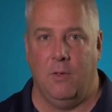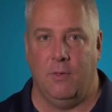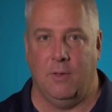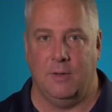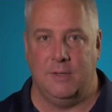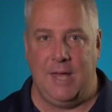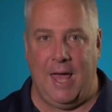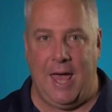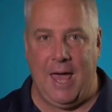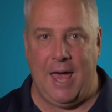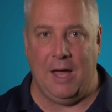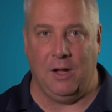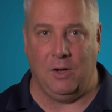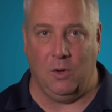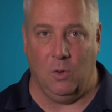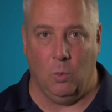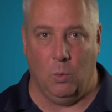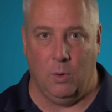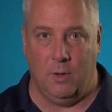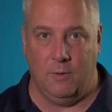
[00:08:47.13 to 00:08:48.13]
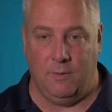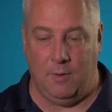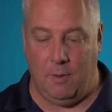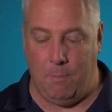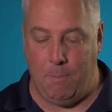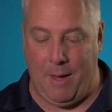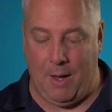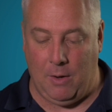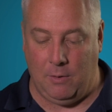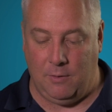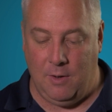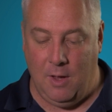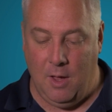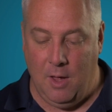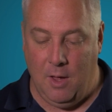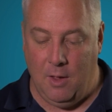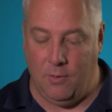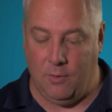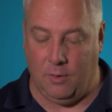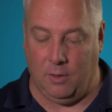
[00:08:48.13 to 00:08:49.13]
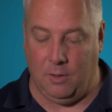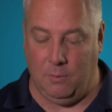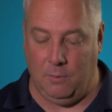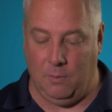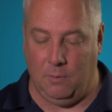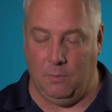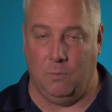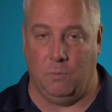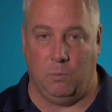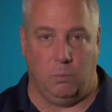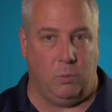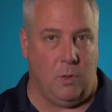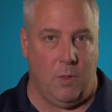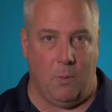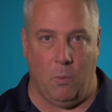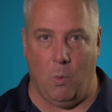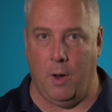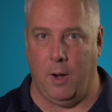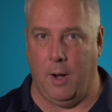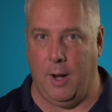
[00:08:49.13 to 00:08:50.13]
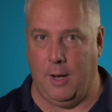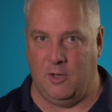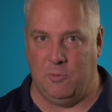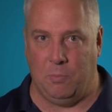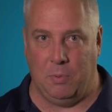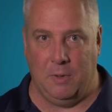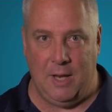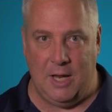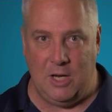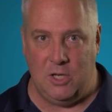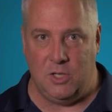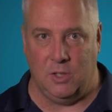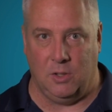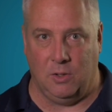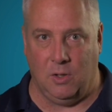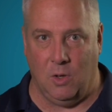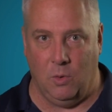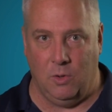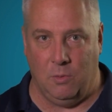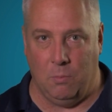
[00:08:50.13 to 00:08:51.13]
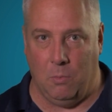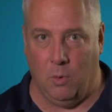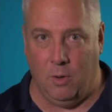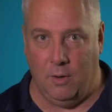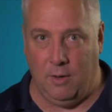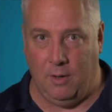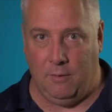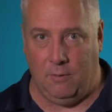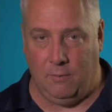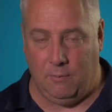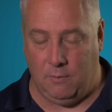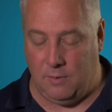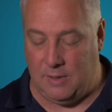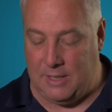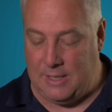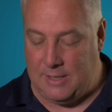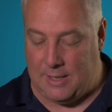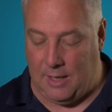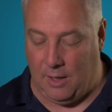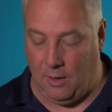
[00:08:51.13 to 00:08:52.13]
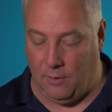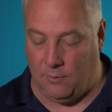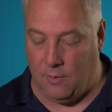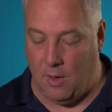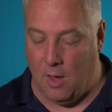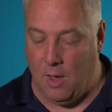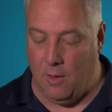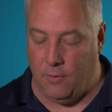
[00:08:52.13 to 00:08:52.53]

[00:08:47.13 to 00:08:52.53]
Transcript: The tag, what is it about? They're going to want an explanation, go into more details.